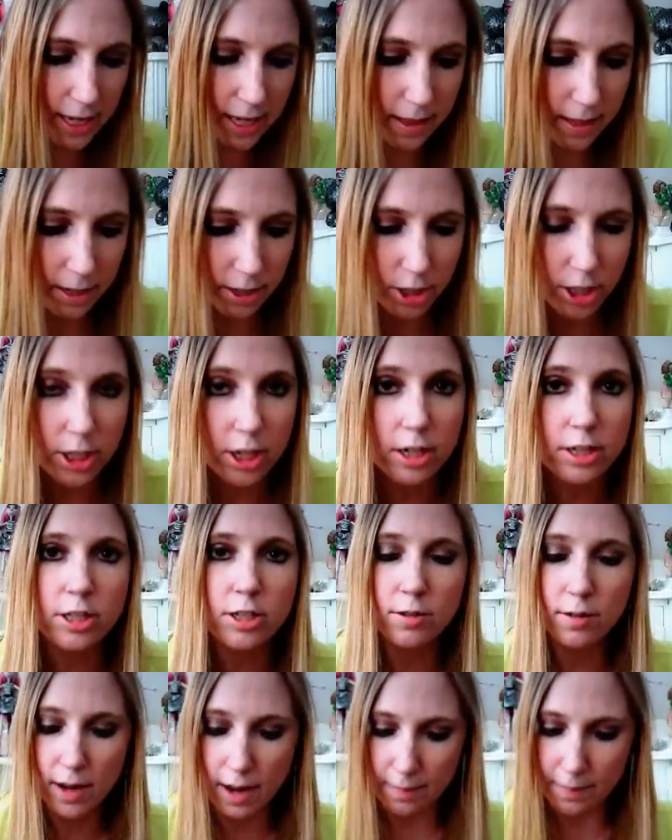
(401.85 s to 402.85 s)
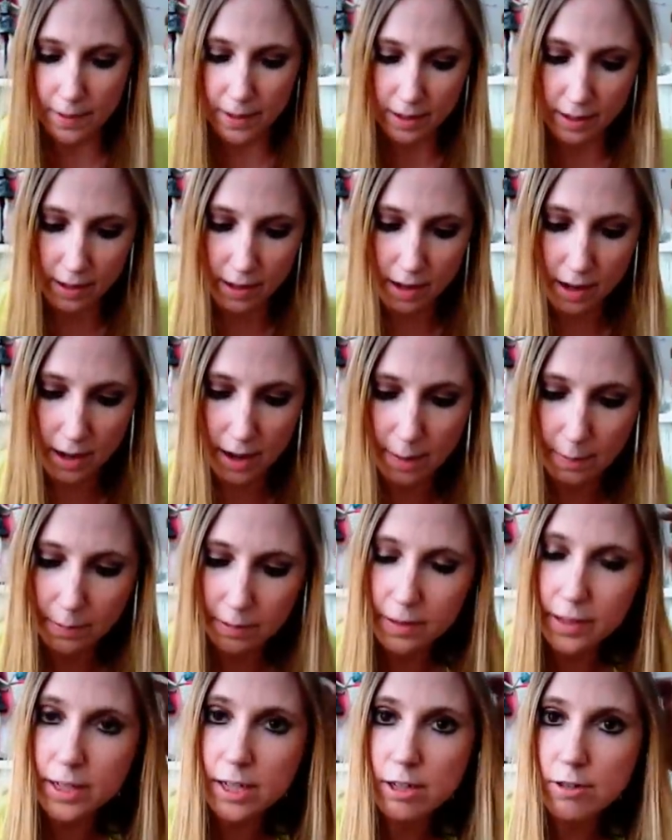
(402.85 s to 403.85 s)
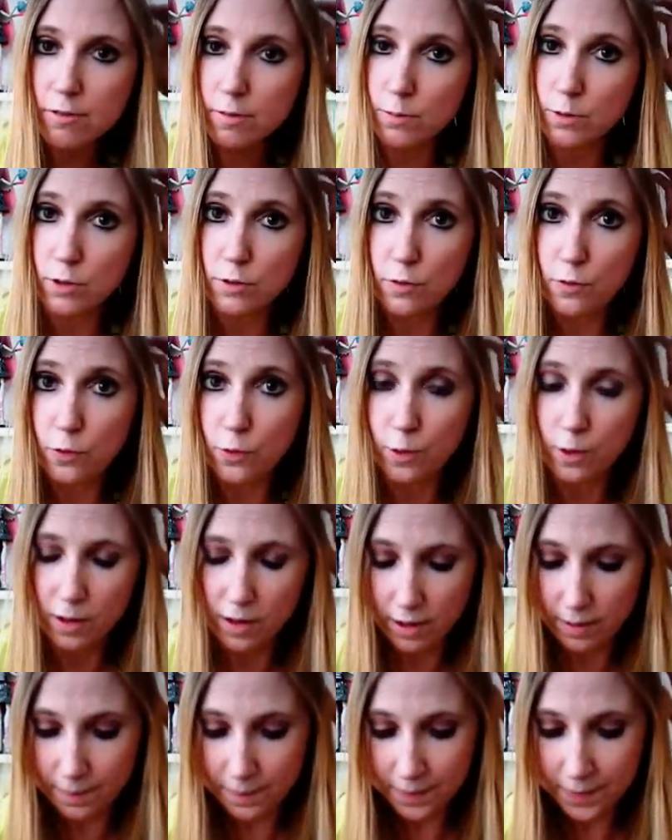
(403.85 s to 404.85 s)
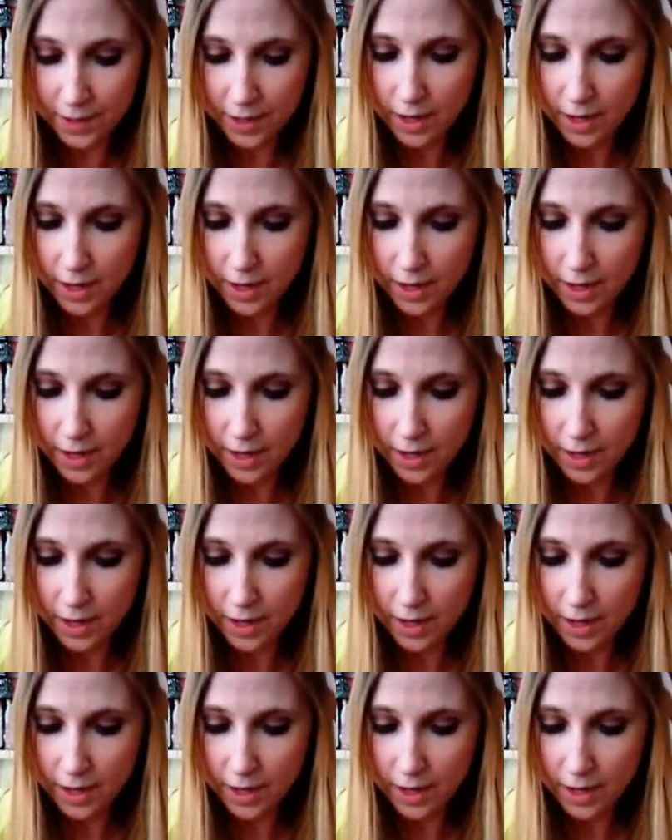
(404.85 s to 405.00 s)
and then she also got me a, a couple things from Sephora.